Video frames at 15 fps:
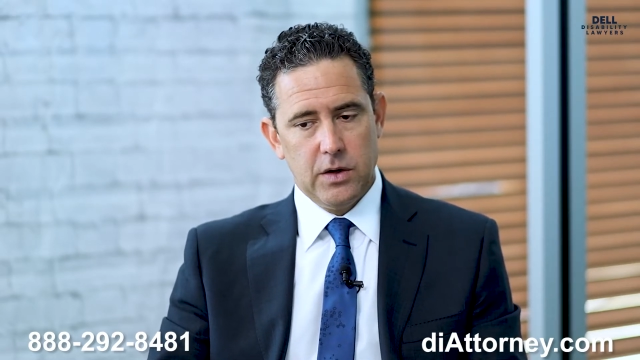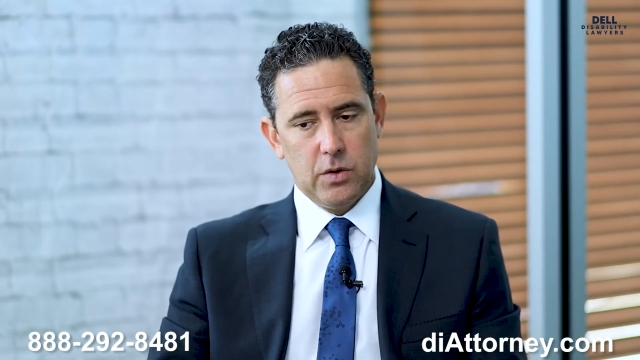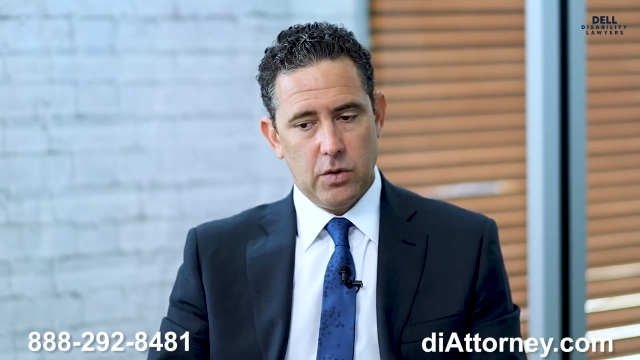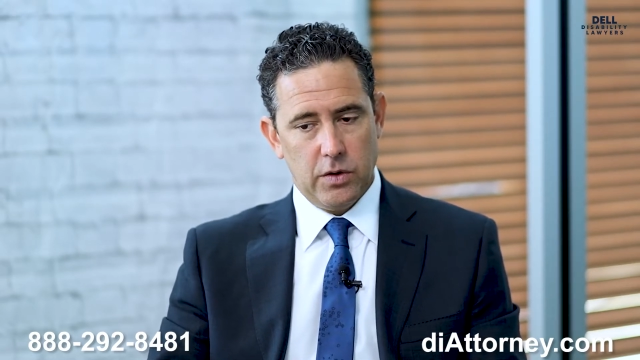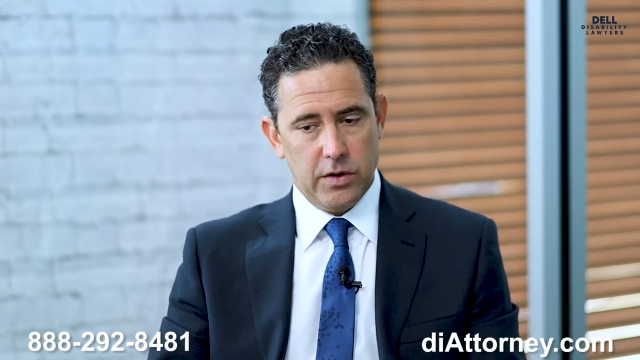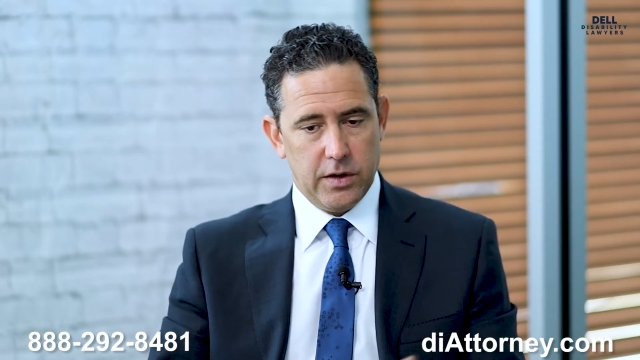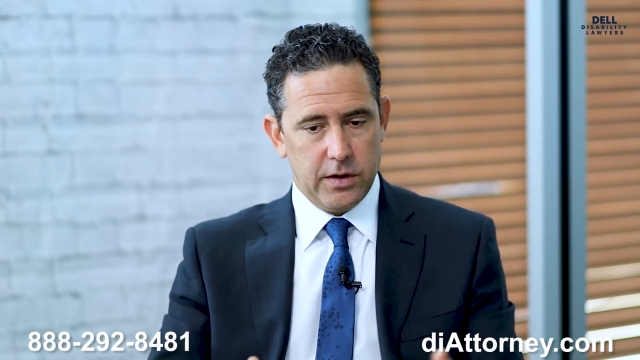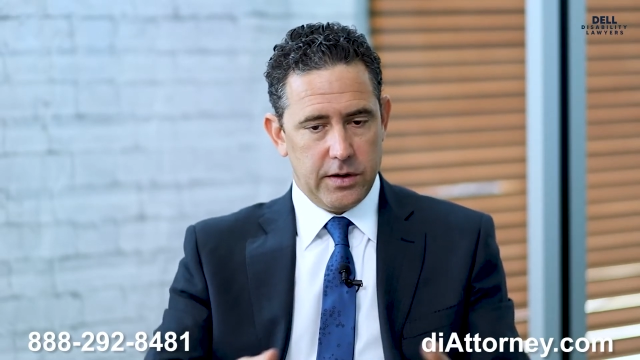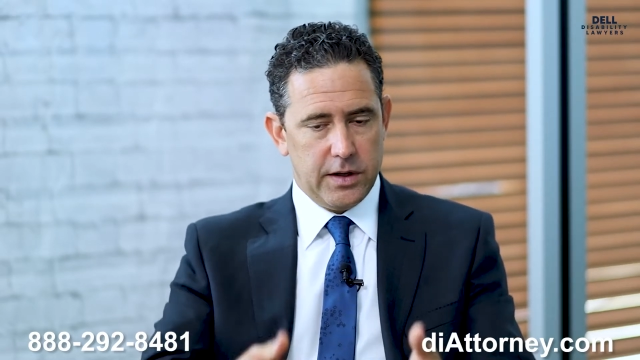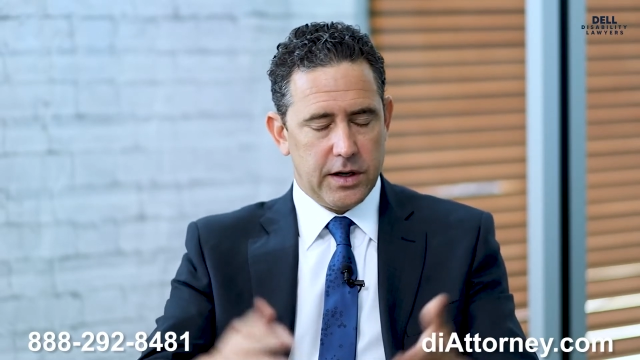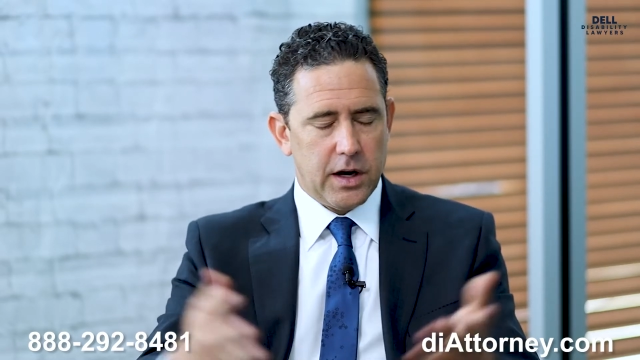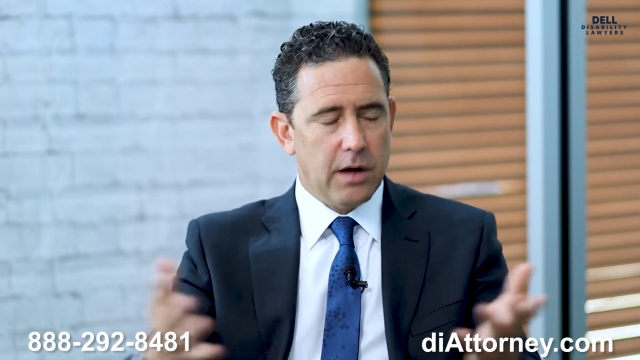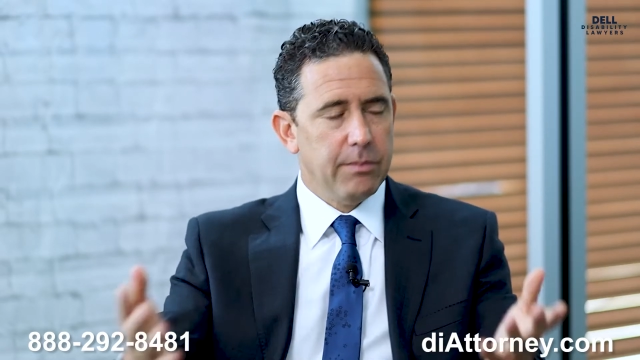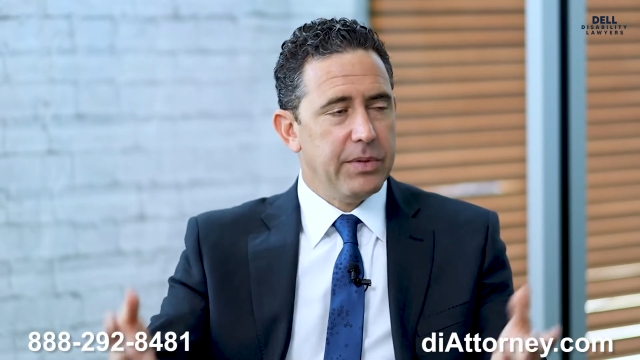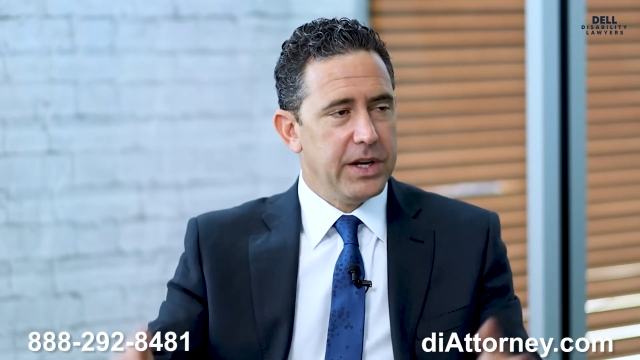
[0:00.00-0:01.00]
or the, the
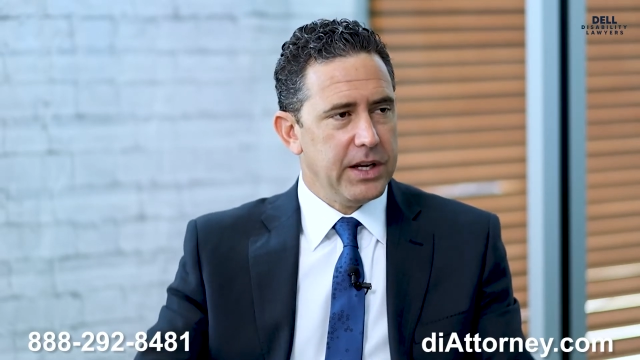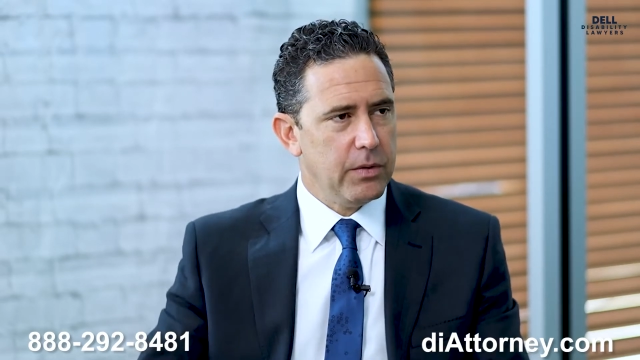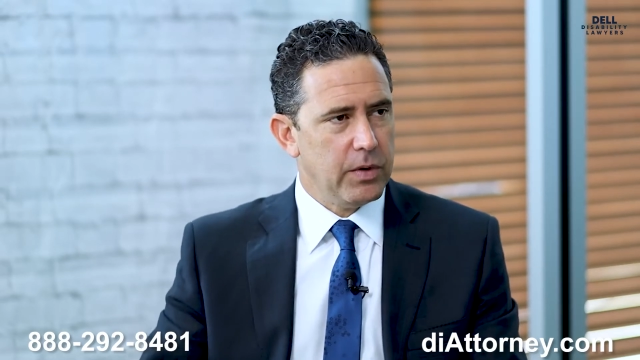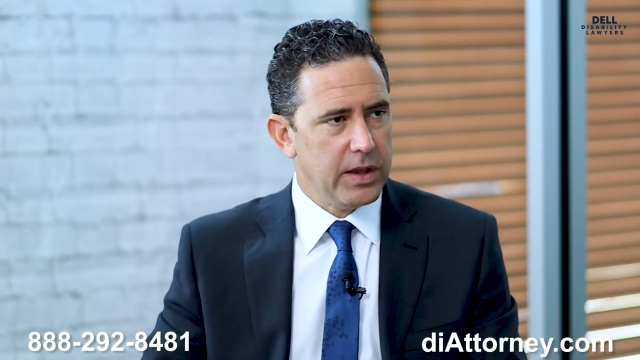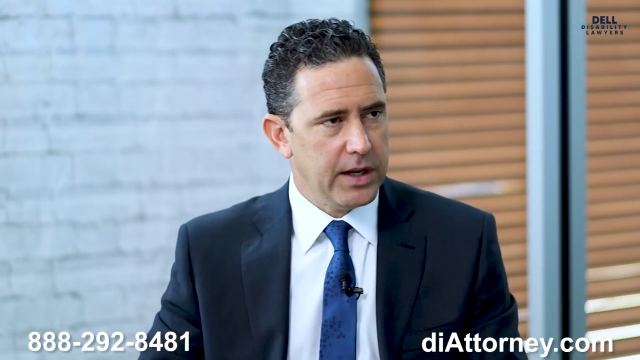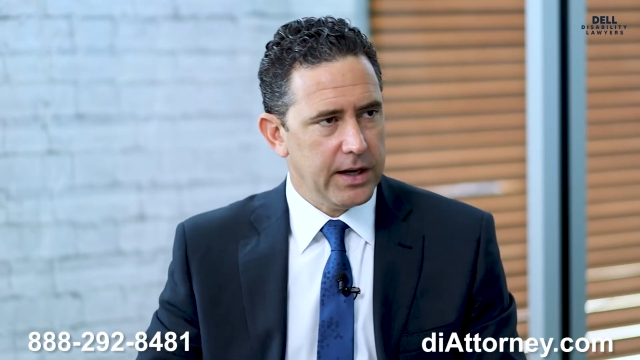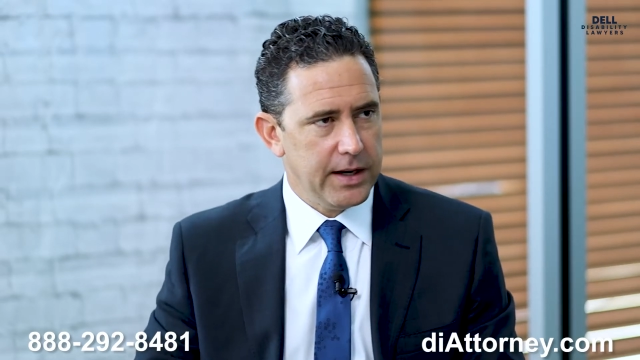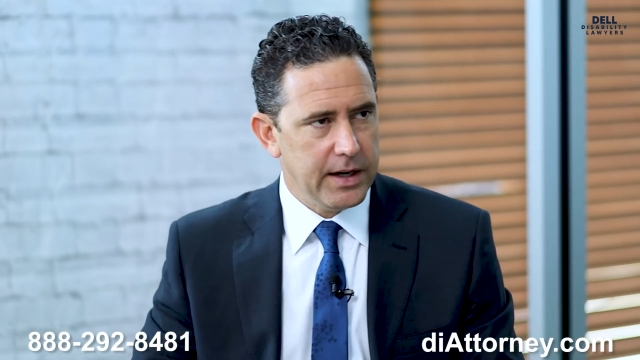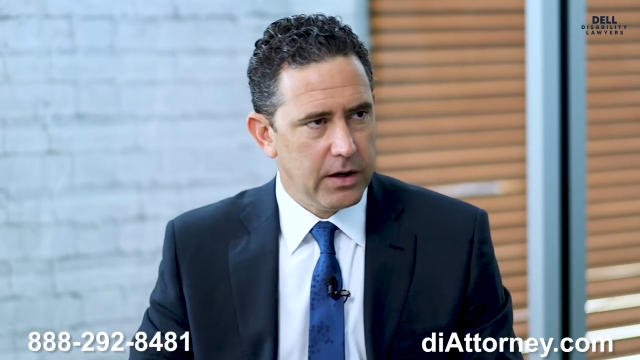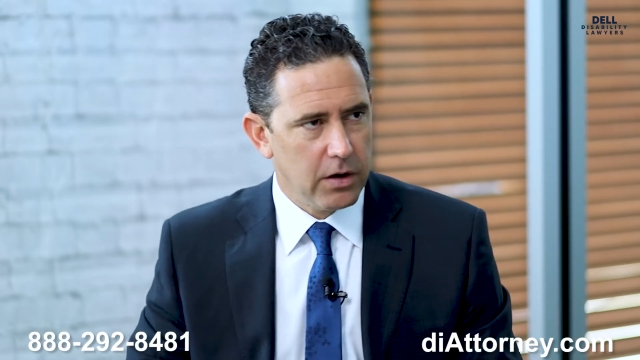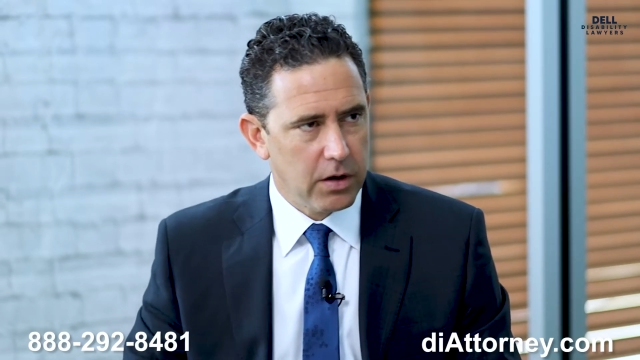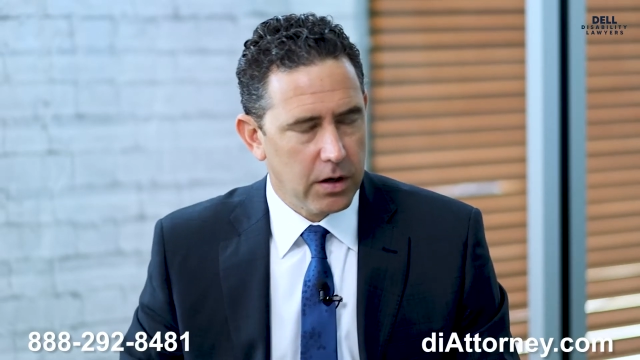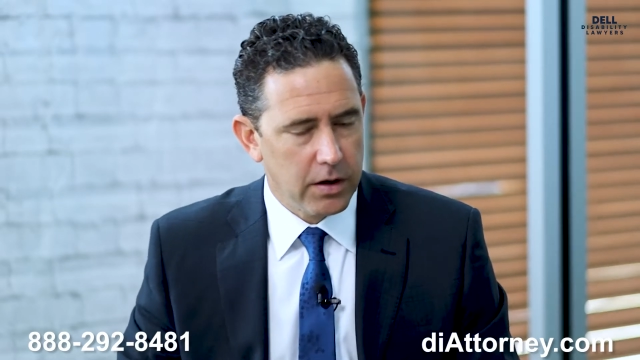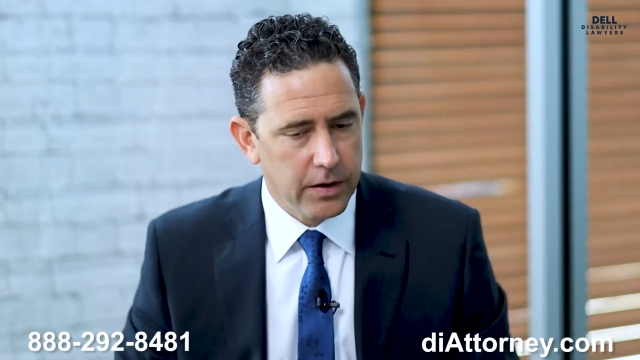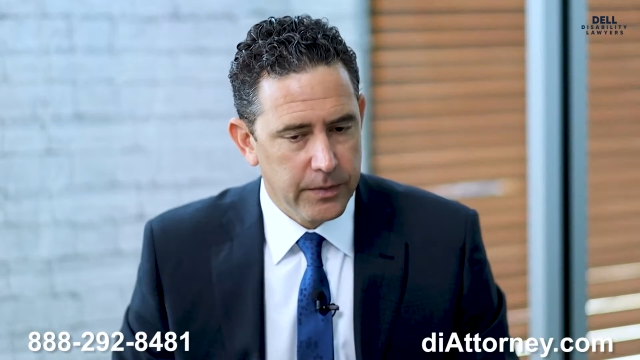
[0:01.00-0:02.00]
company when they need
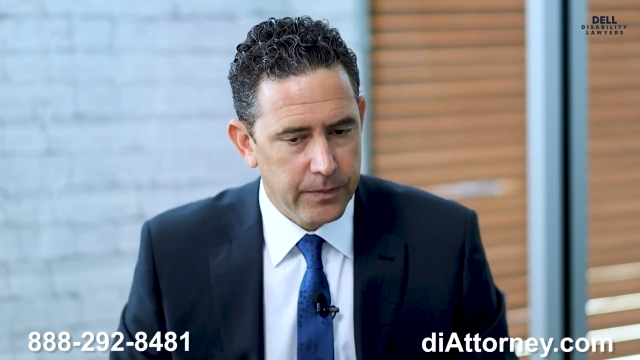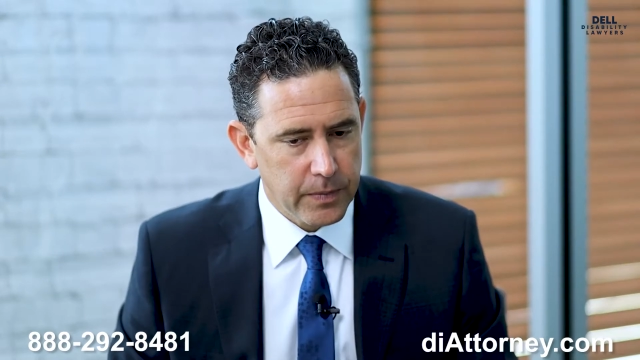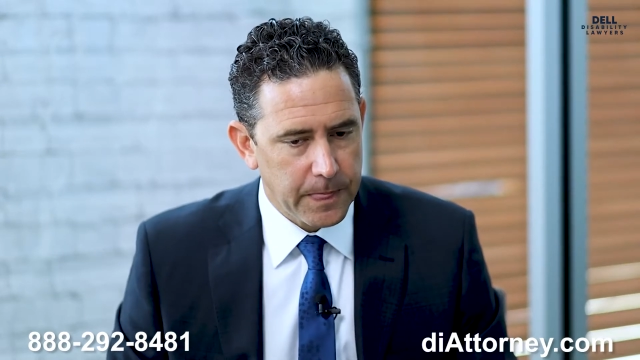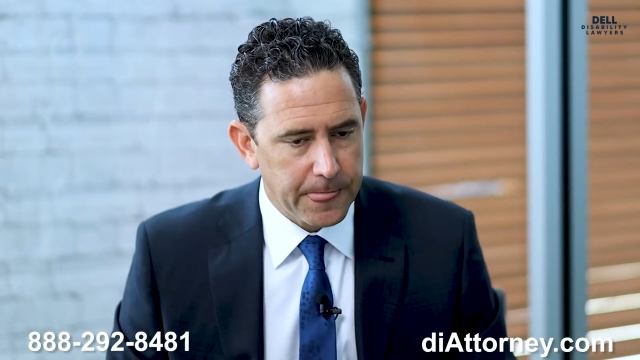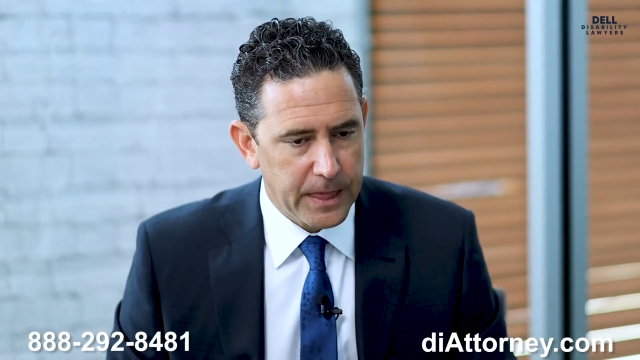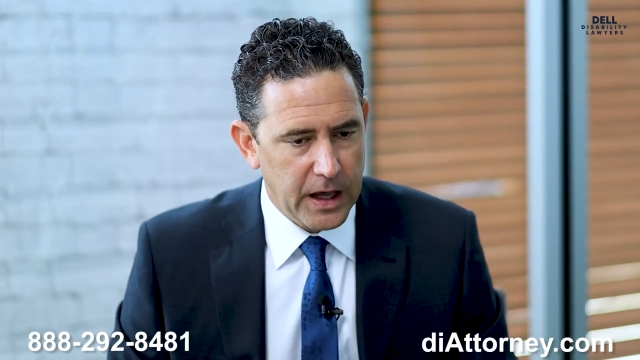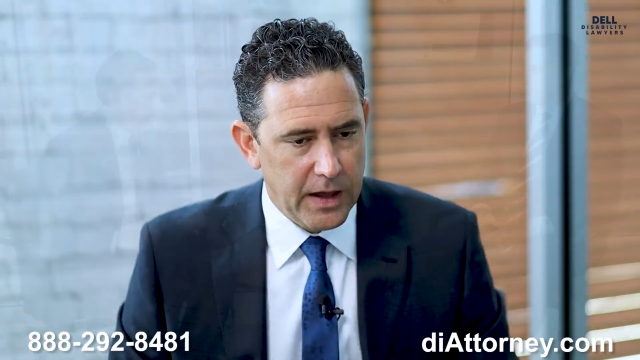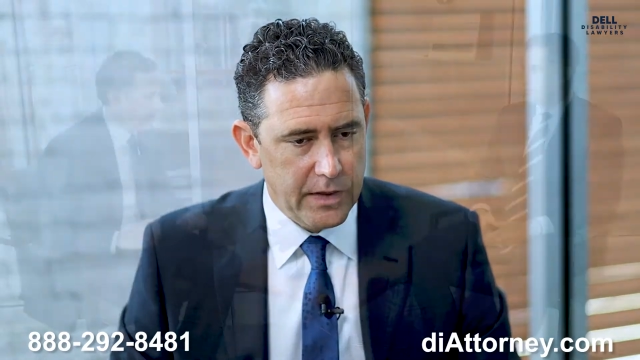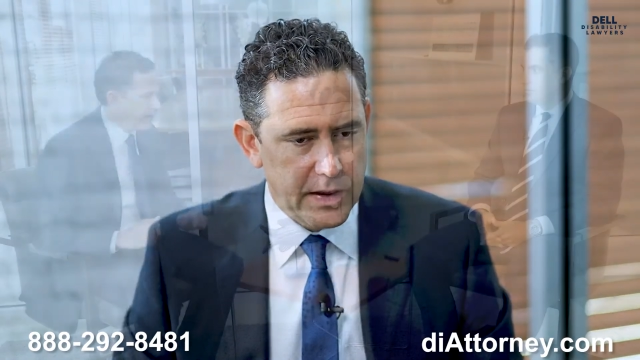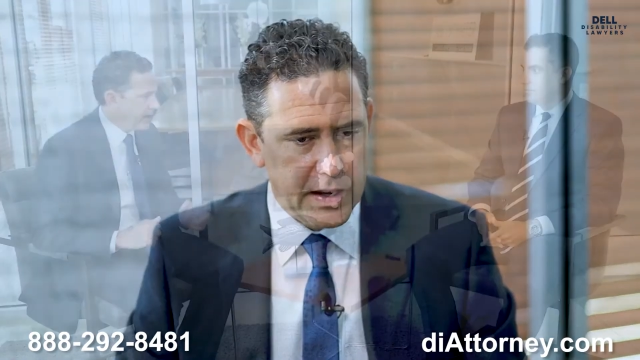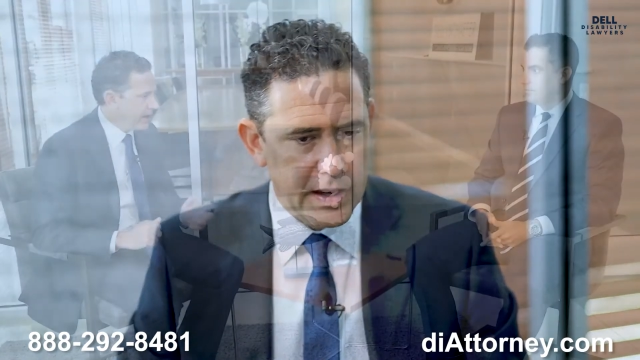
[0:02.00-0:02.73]
her. And